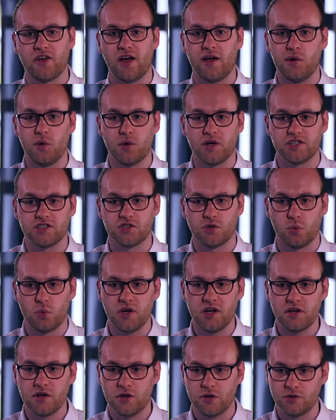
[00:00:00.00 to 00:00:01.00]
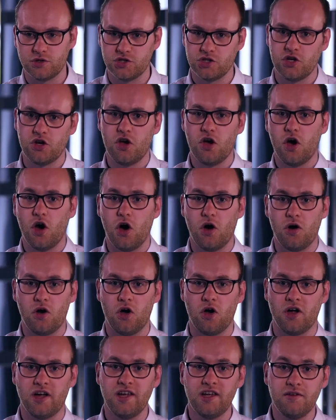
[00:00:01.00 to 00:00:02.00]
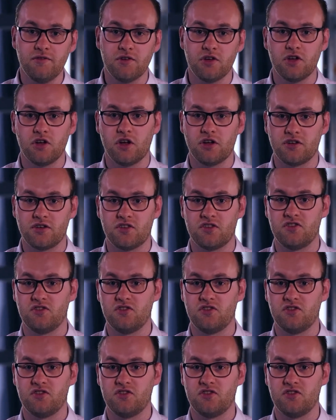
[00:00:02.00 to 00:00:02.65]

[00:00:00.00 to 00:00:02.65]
iOS or Windows, or even not,